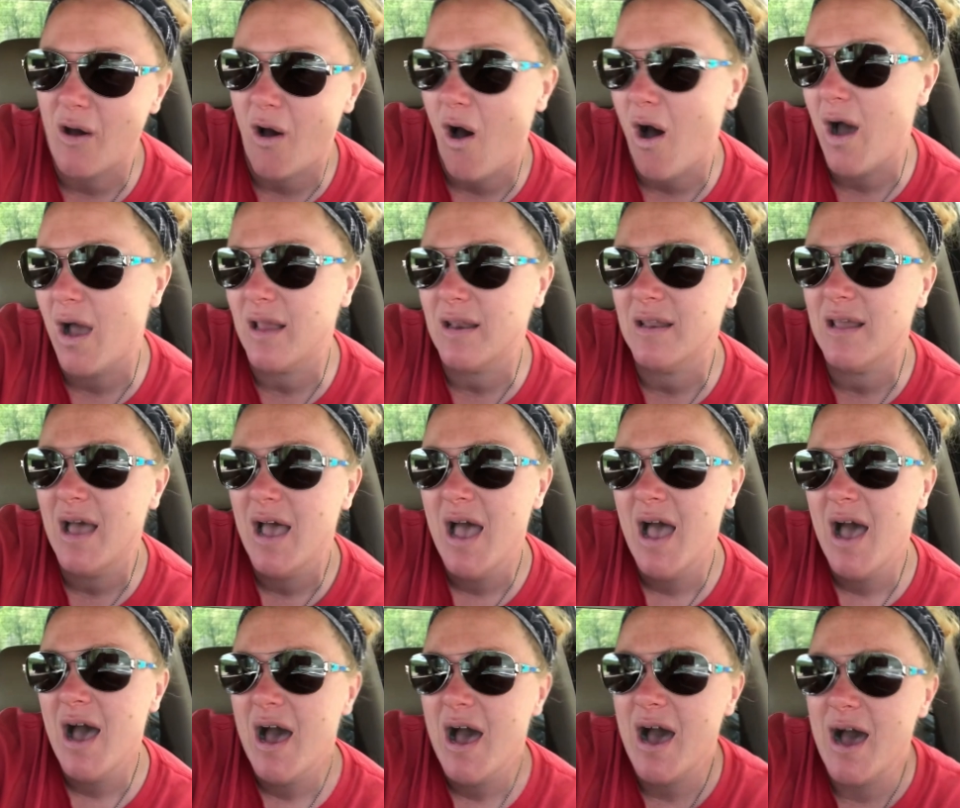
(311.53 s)
on,
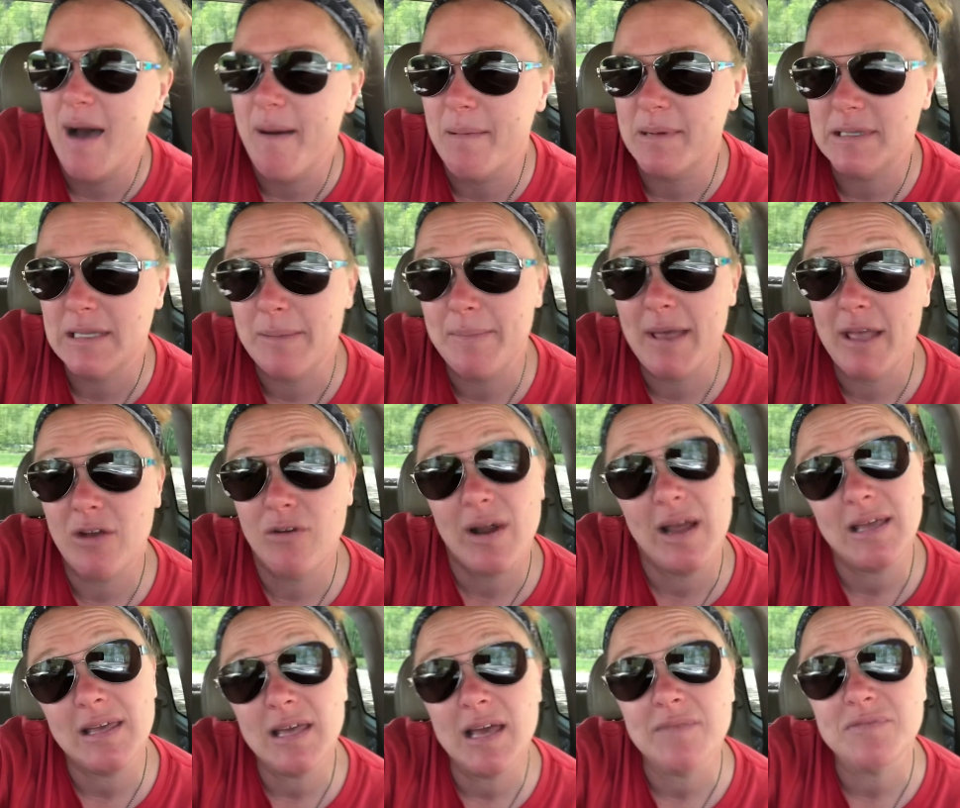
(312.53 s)
and they make
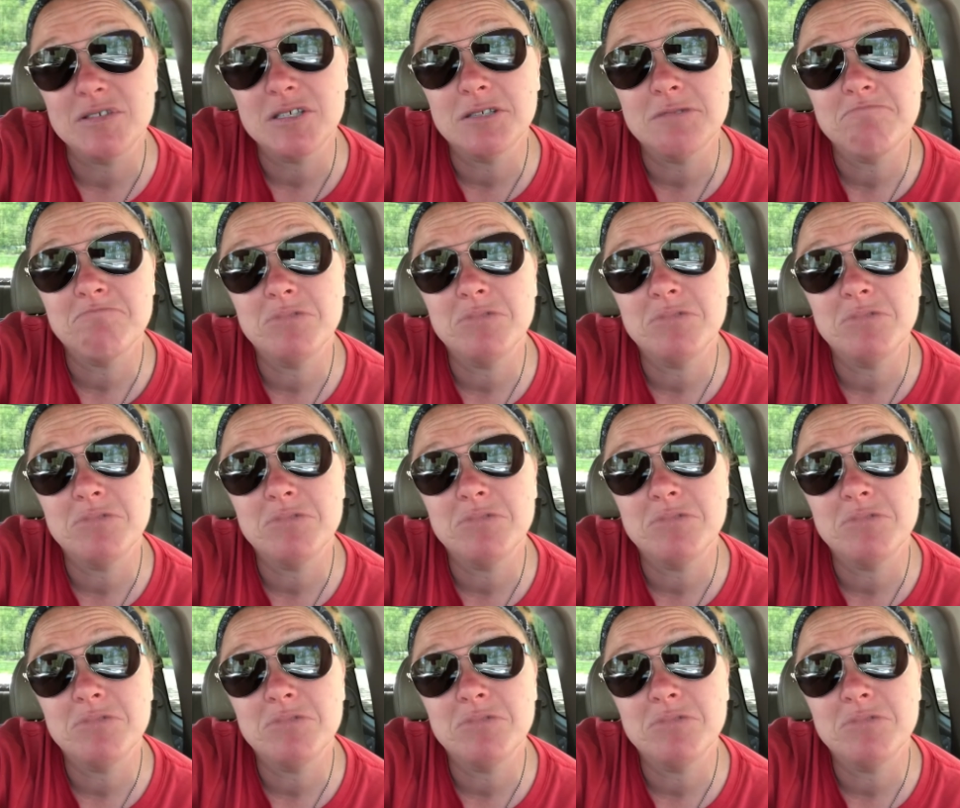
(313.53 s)
great gifts.